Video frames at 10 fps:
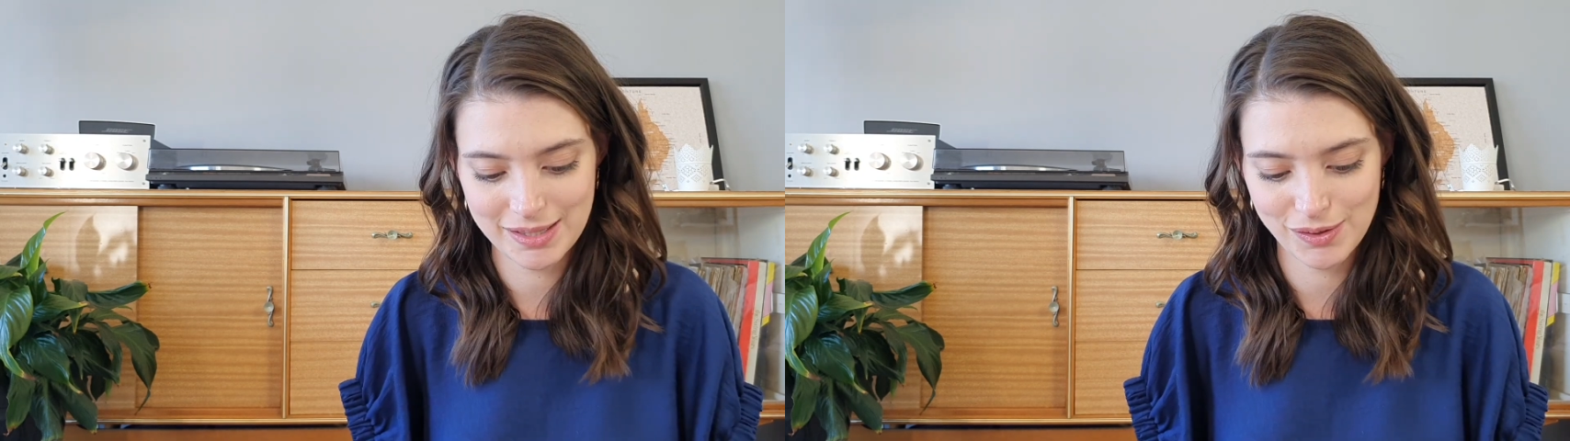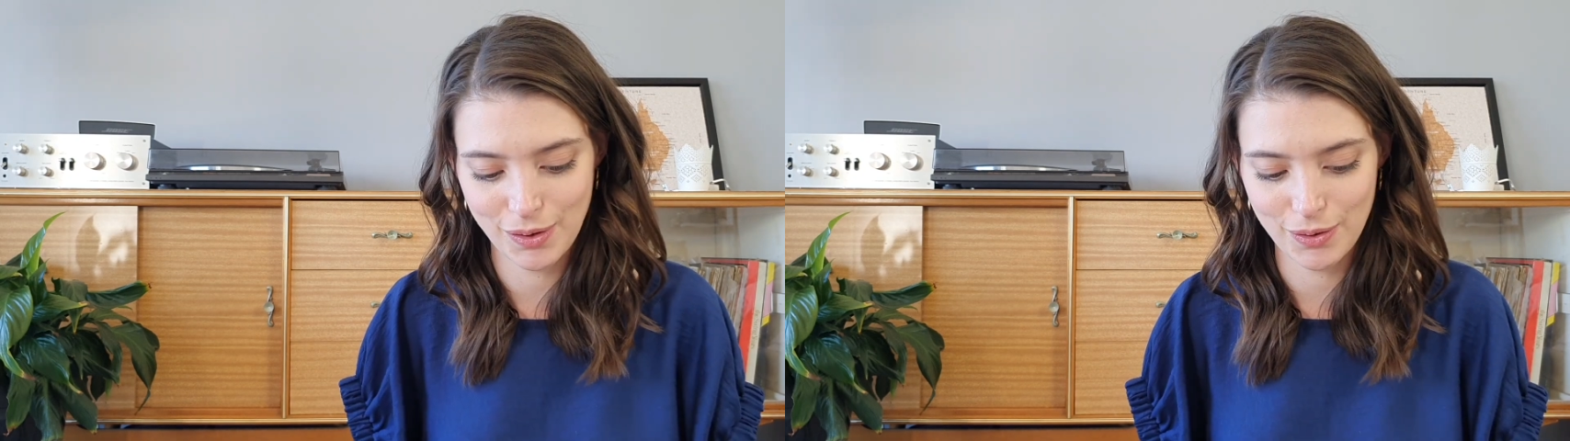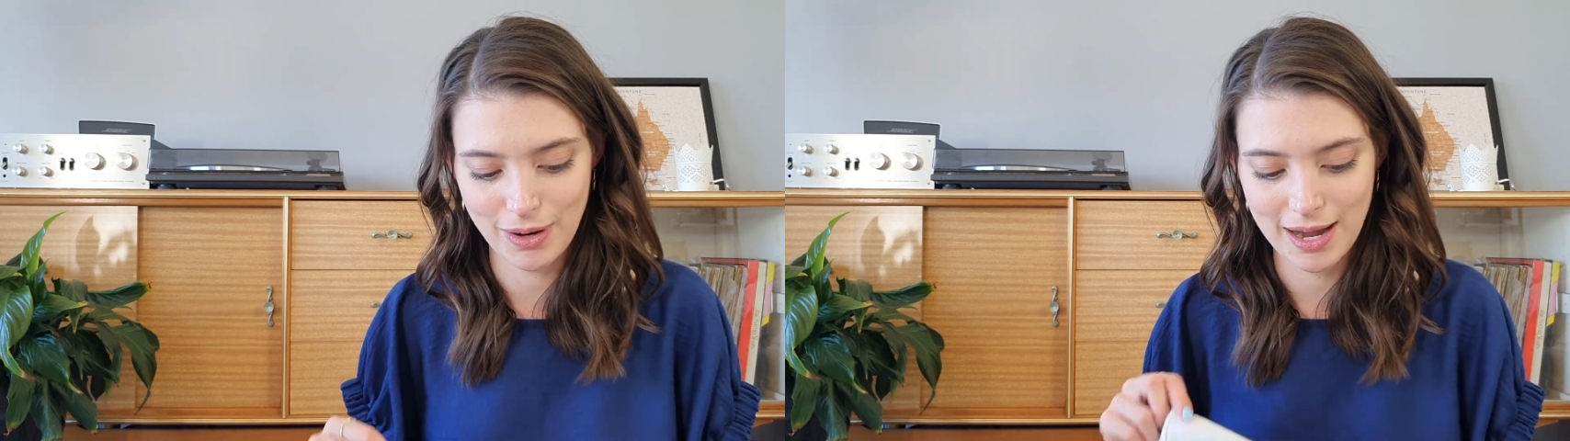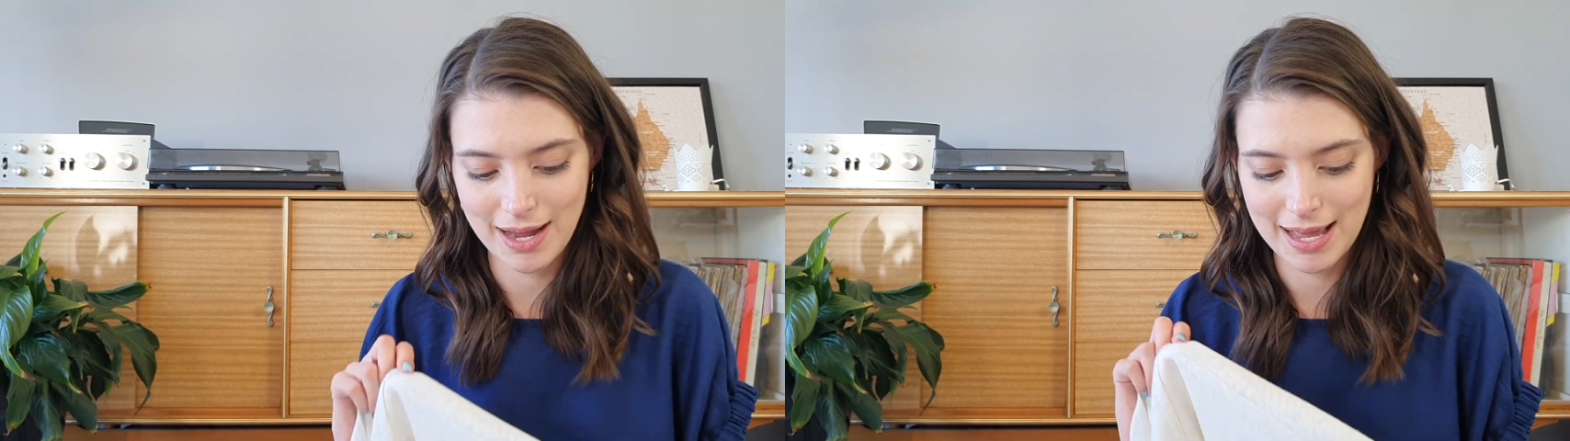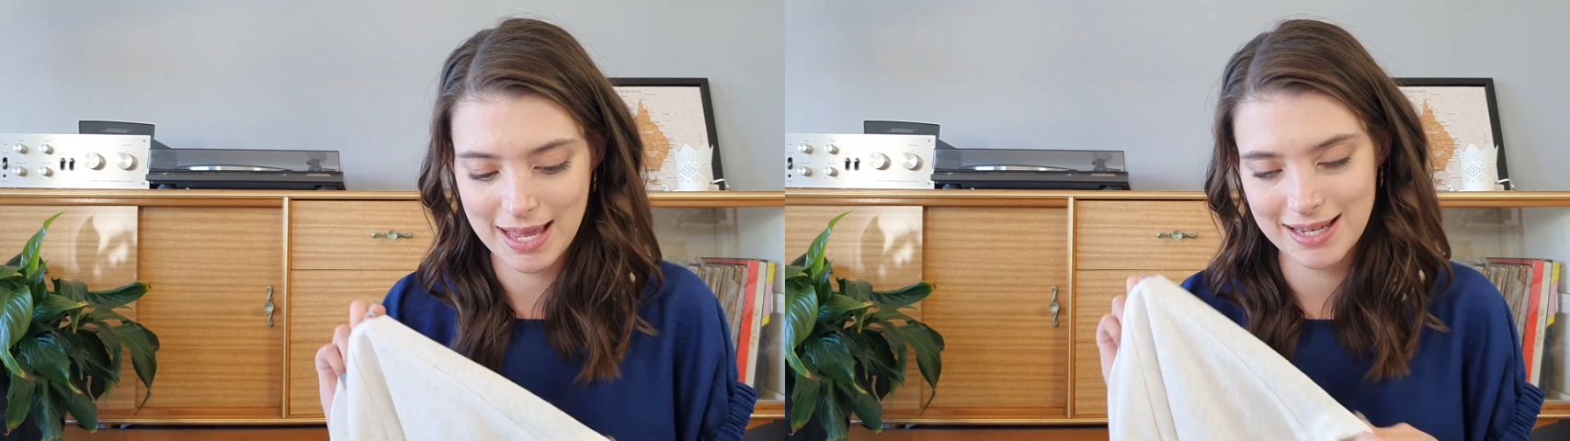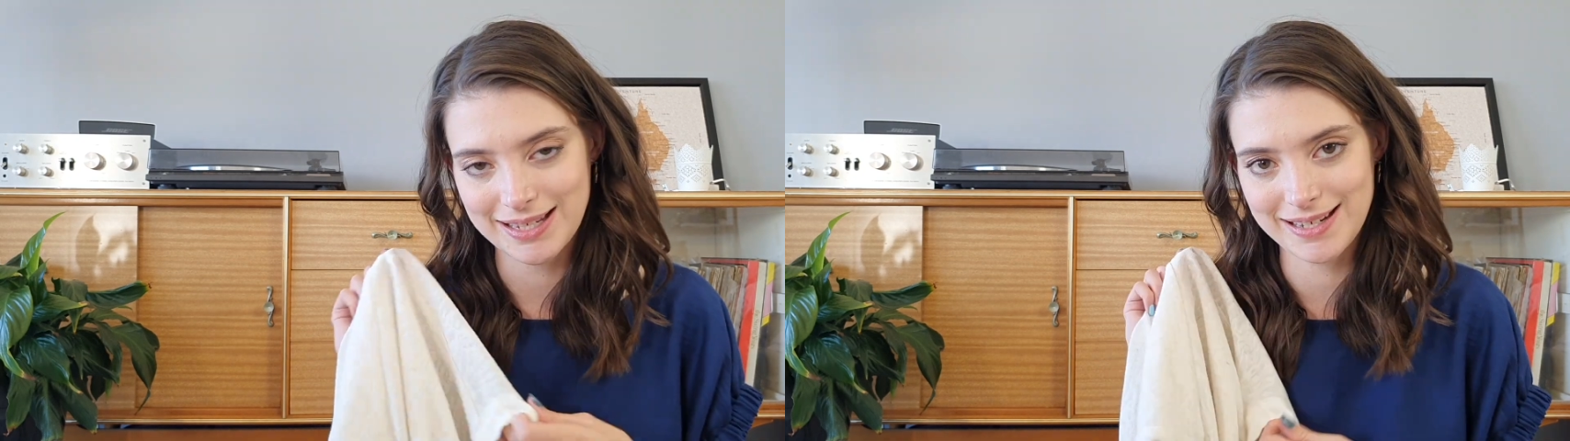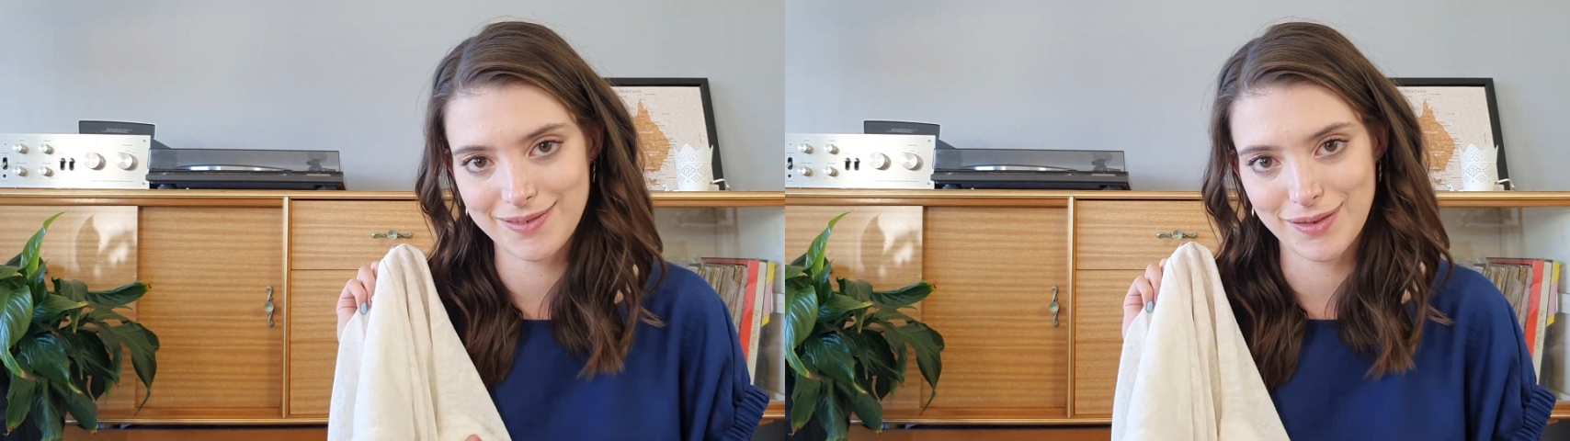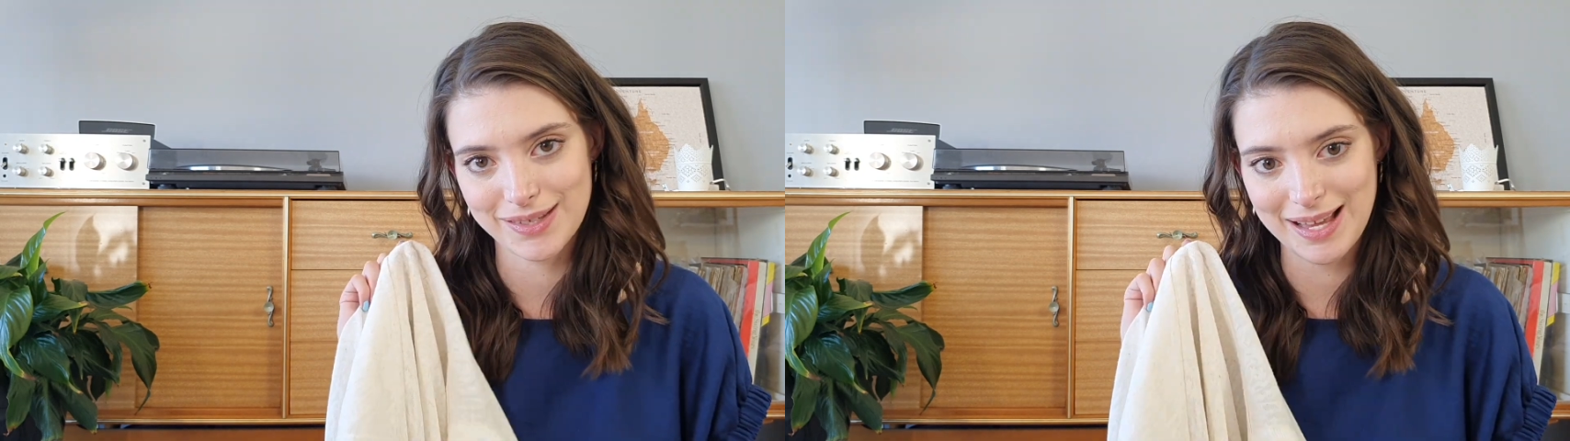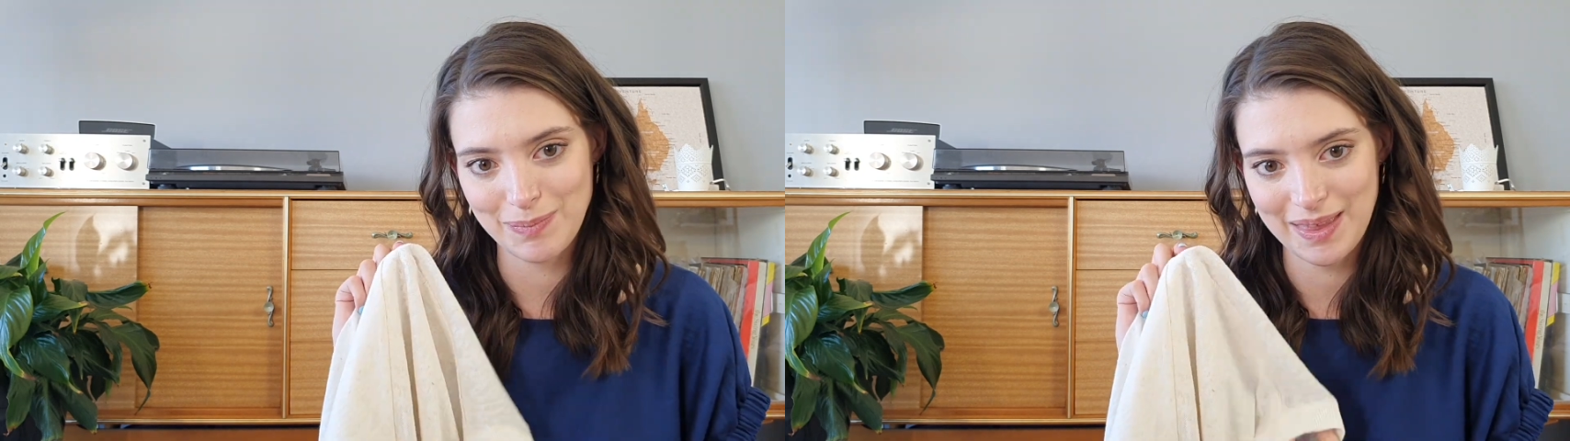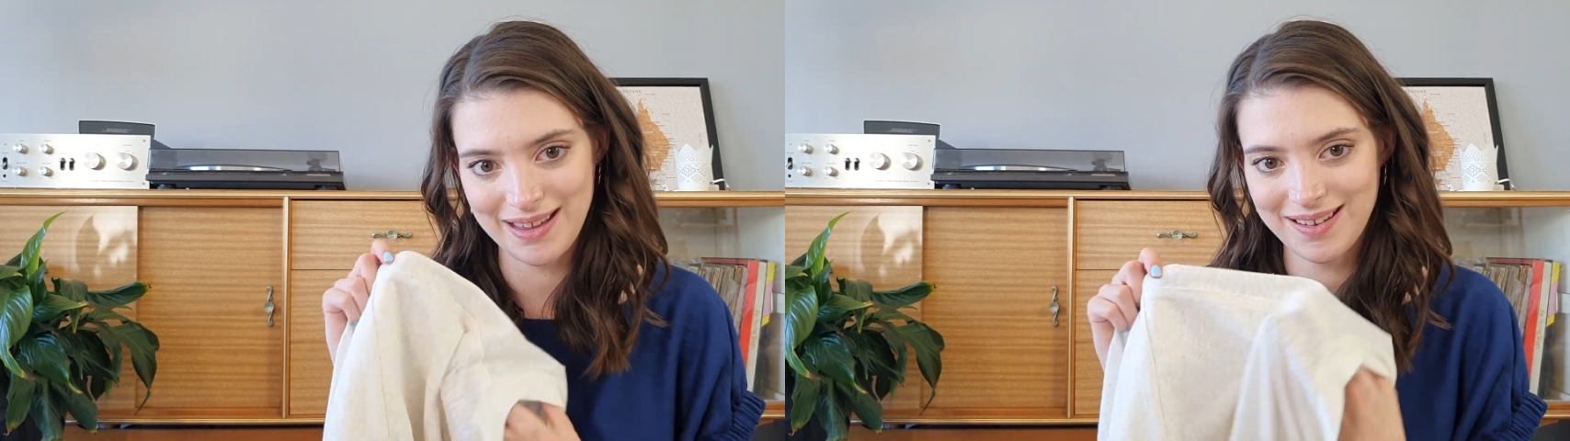So I did the same
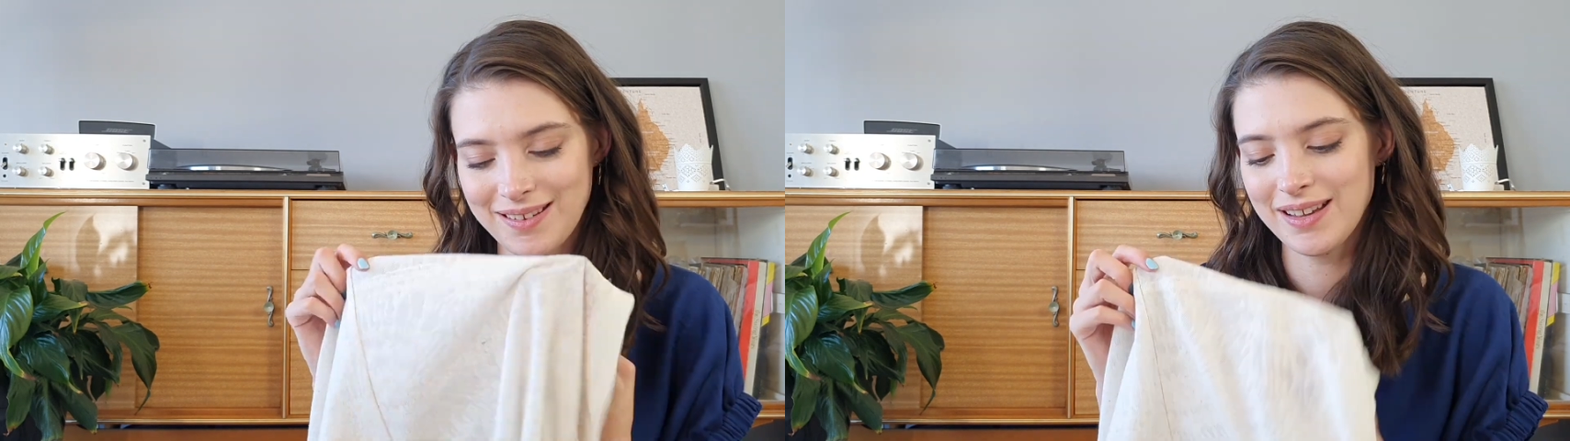thing.